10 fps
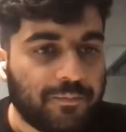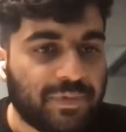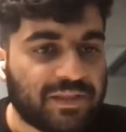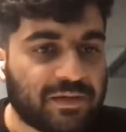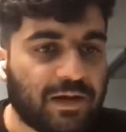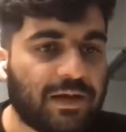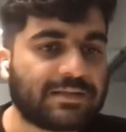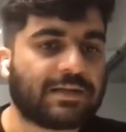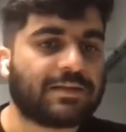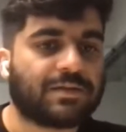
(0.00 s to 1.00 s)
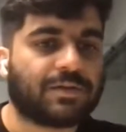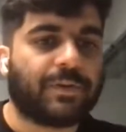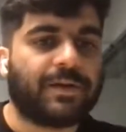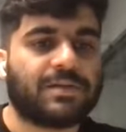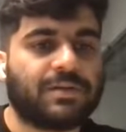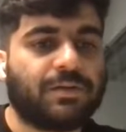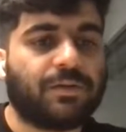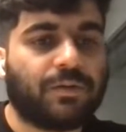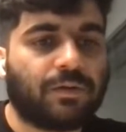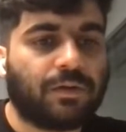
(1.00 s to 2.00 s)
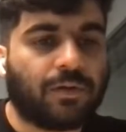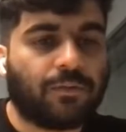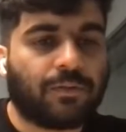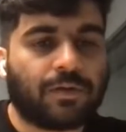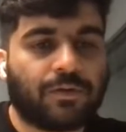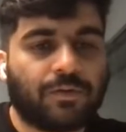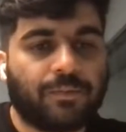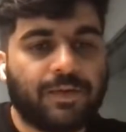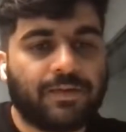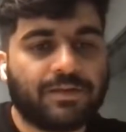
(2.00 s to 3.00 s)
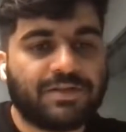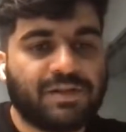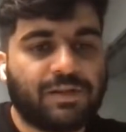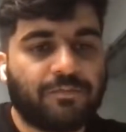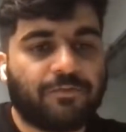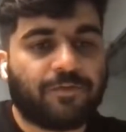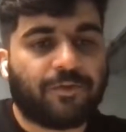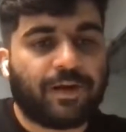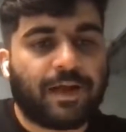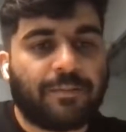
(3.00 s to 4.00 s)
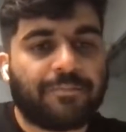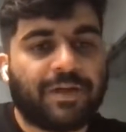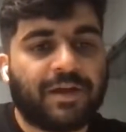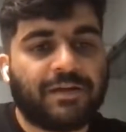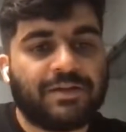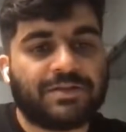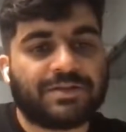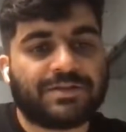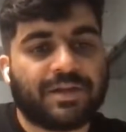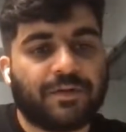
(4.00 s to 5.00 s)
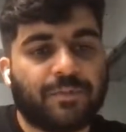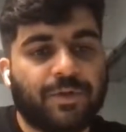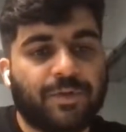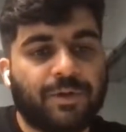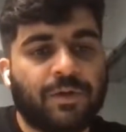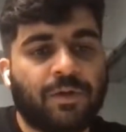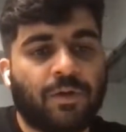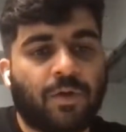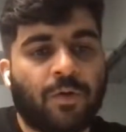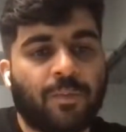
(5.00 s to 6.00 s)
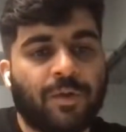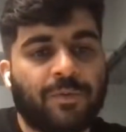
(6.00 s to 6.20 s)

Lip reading: Mitra has asked a question. What could be the GTM for an app that teaches young people or